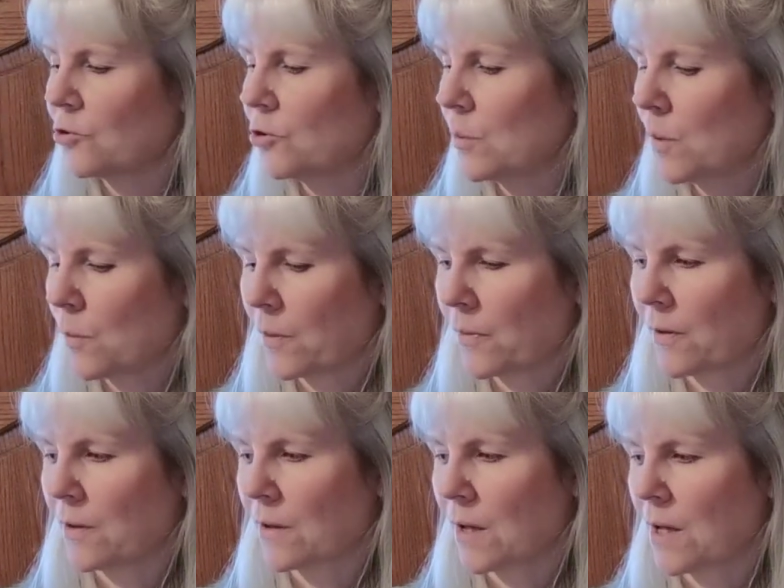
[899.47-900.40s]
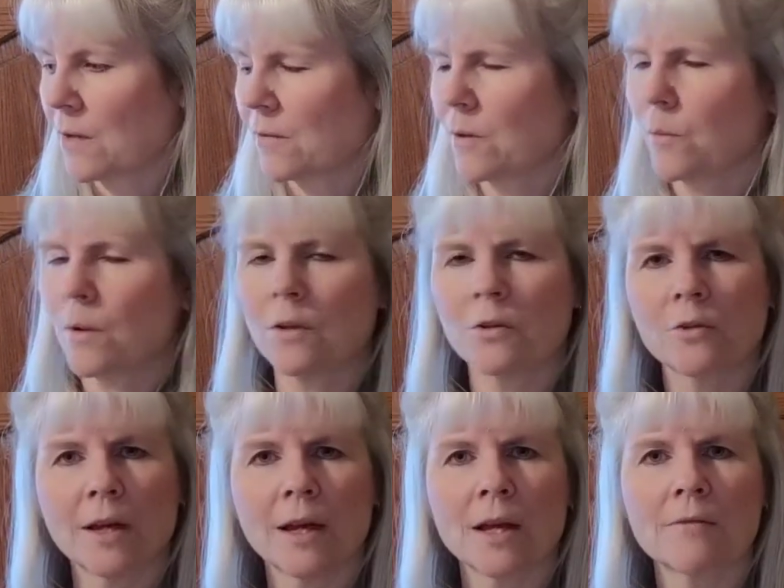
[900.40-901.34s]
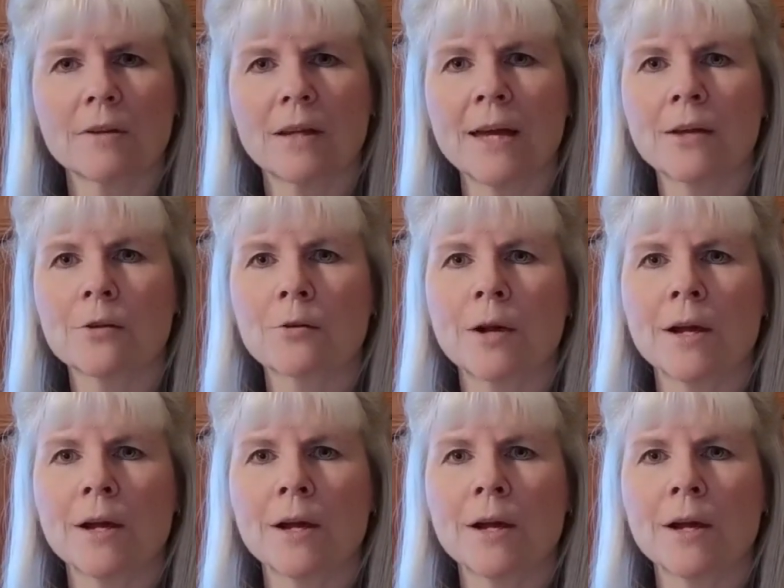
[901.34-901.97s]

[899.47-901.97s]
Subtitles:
She went with a kind of what looks like kind of a light